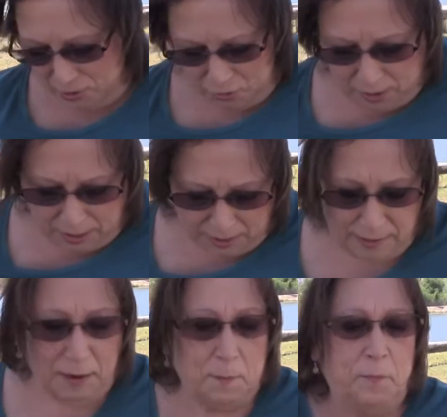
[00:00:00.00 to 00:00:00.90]
your
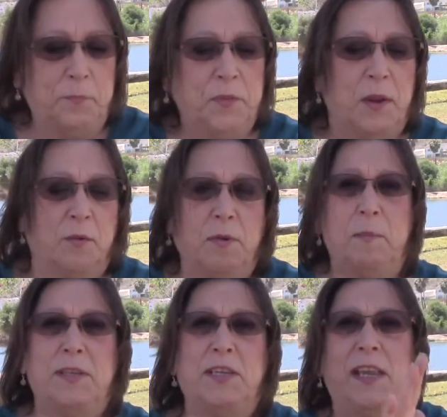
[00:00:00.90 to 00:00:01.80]
hand,
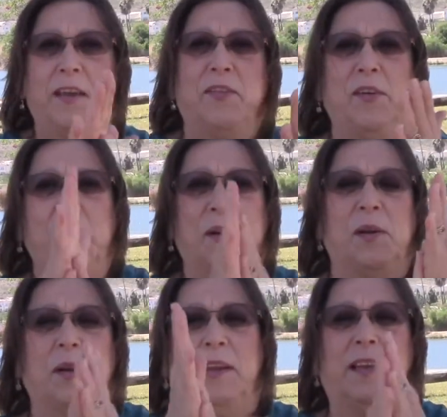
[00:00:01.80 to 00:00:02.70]
rub it together,
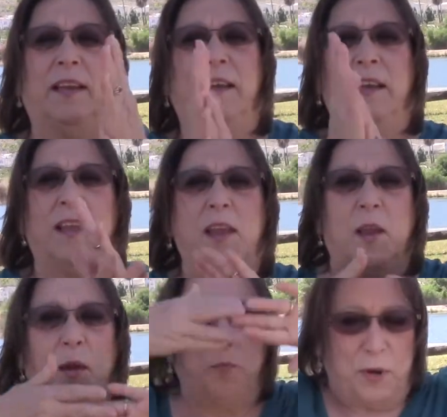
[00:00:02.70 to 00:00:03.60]

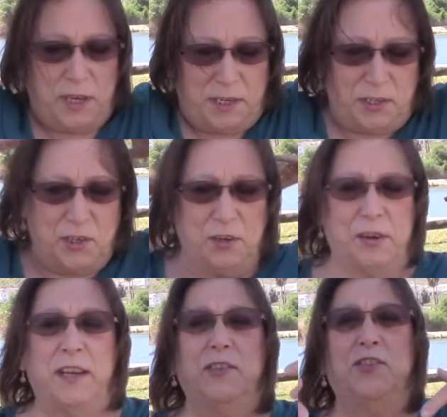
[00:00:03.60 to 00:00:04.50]
bring it into your
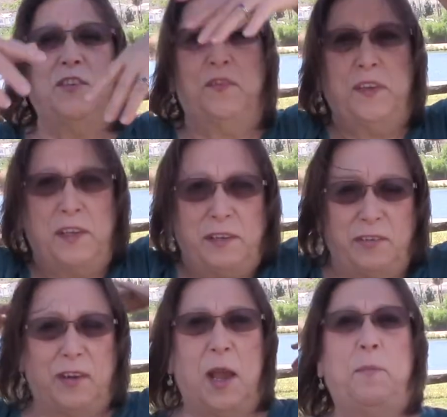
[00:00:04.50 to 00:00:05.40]
energy
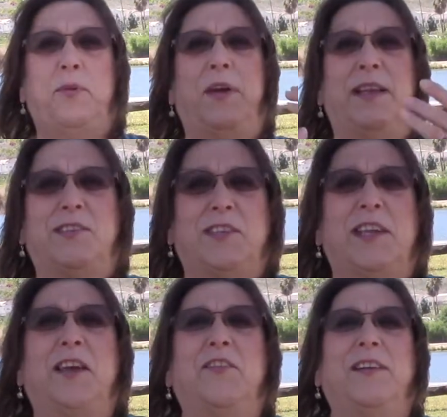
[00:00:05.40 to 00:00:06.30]
field, cup your hands
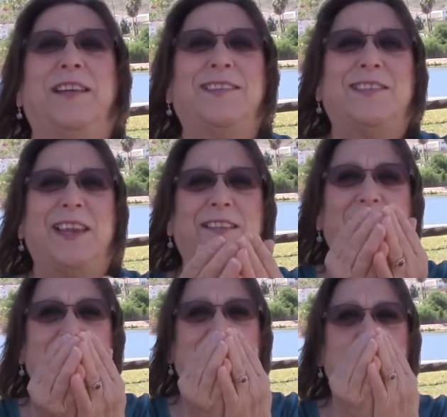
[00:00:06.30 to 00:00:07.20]
together, and let's take
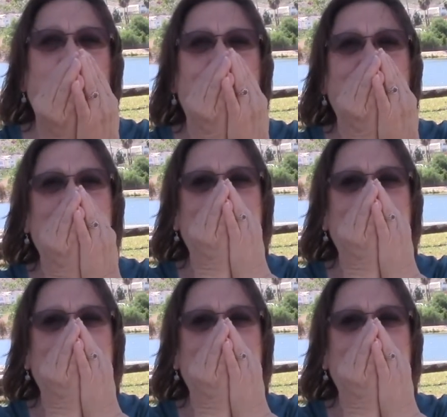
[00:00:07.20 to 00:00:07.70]
that deep breath in